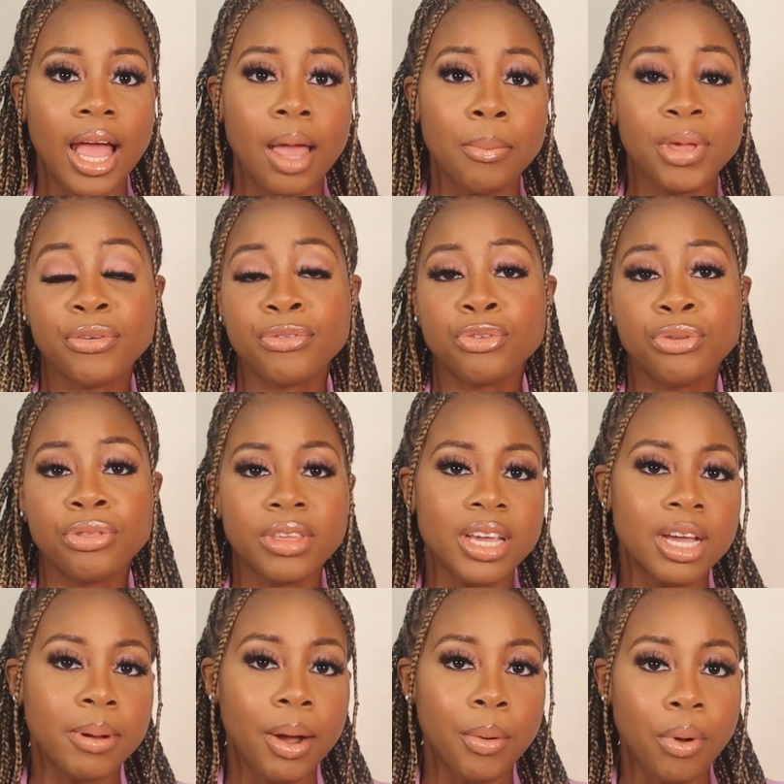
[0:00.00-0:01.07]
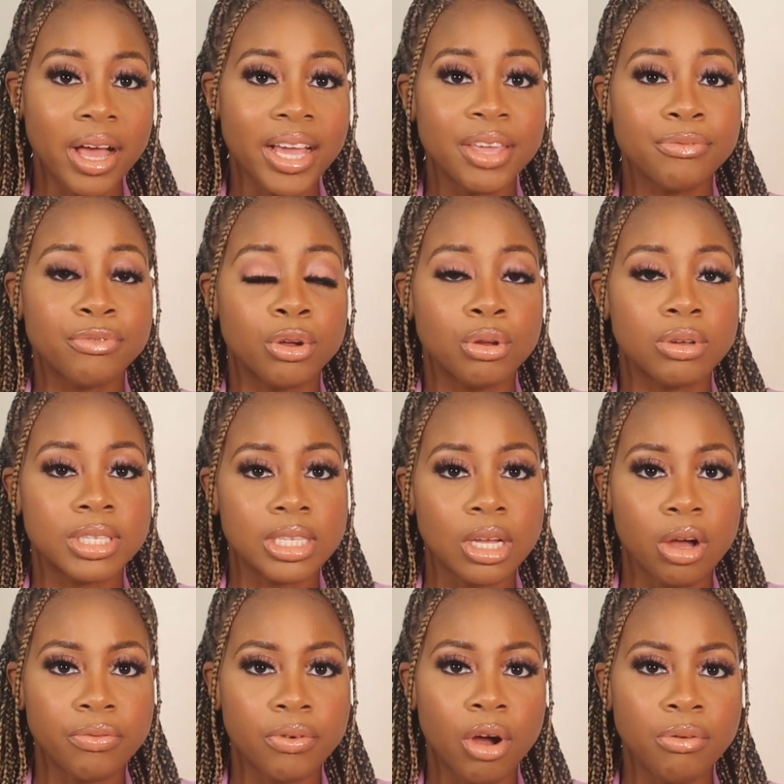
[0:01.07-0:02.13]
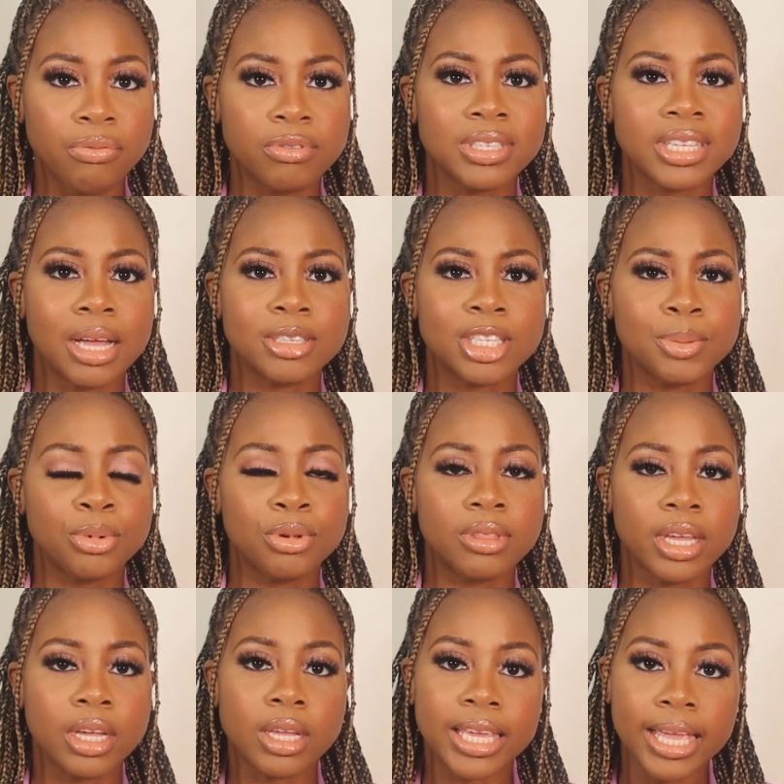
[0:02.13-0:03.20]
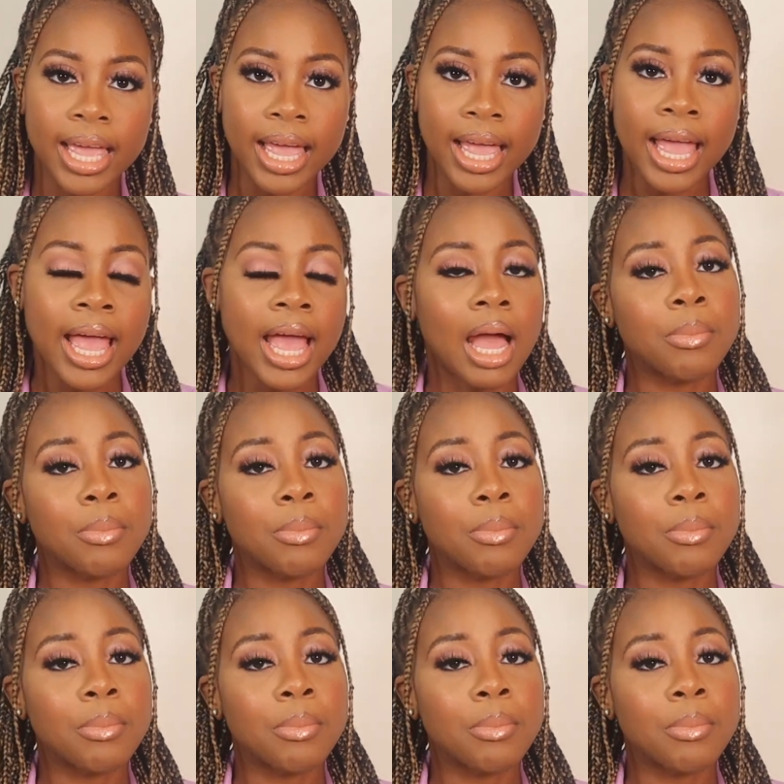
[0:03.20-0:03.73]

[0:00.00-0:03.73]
If you think about working for yourself, oftentimes people think, yeah,